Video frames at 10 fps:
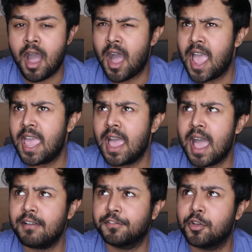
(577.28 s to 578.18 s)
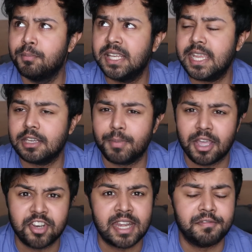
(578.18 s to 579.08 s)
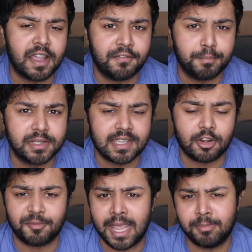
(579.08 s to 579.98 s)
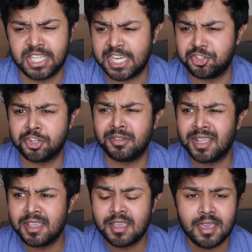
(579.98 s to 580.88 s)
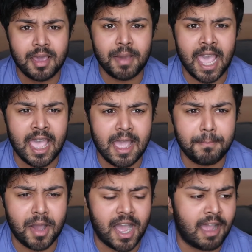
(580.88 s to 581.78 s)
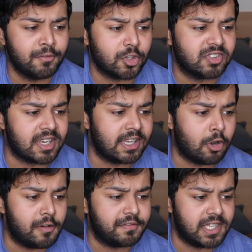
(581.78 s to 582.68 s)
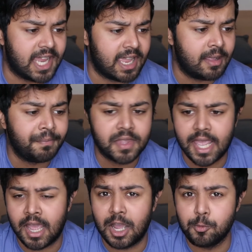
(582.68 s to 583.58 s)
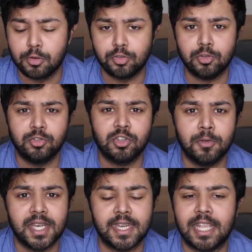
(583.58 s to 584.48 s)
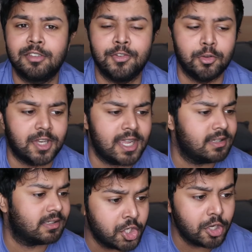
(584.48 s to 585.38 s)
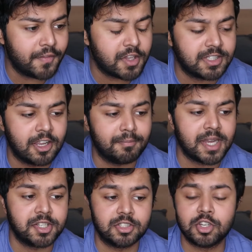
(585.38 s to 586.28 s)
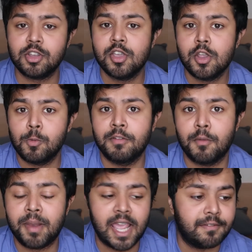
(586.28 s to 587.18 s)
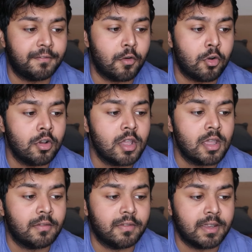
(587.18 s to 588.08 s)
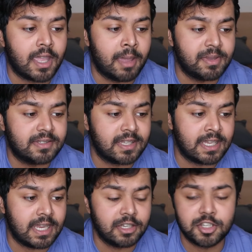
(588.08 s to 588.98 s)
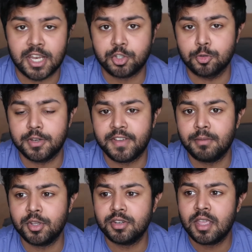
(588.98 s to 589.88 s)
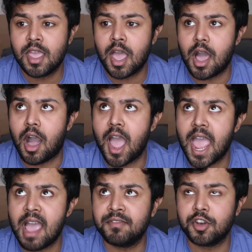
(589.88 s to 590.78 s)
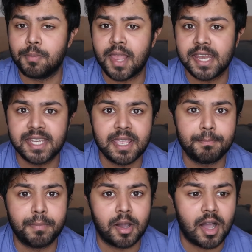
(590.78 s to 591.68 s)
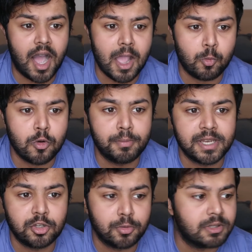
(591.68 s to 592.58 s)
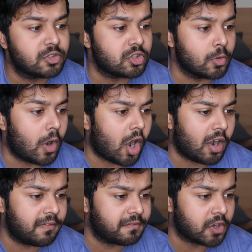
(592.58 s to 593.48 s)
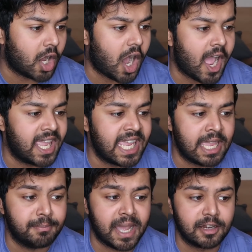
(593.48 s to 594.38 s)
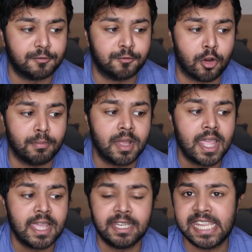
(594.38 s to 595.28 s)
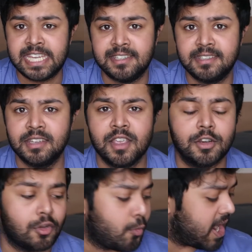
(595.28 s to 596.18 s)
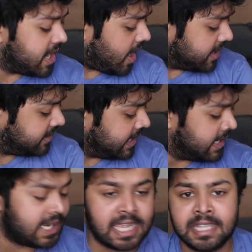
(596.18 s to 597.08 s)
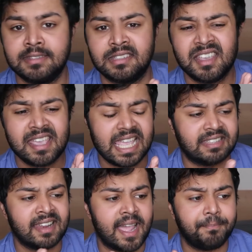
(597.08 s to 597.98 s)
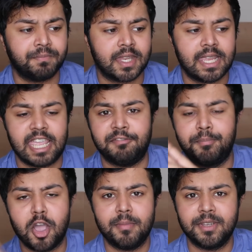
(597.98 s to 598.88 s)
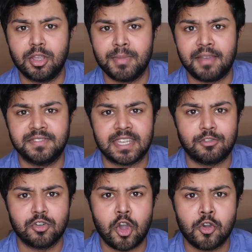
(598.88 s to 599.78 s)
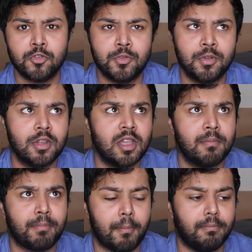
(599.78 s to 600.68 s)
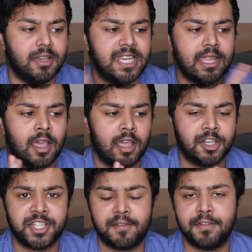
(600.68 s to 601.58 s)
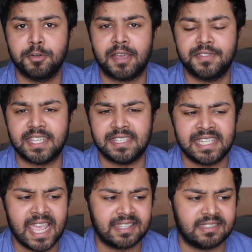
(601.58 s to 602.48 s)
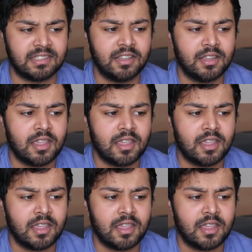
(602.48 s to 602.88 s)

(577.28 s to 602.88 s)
I have completed about 95% of my application, but I have not sent it off yet. I will do so in the next few days. The University of Manchester, where I've applied for the MSc International Development. I haven't applied yet, but I will be doing so after I hear back from Leeds. The way I see it is, it's like, if Birmingham have said no, but Sheffield have said yes,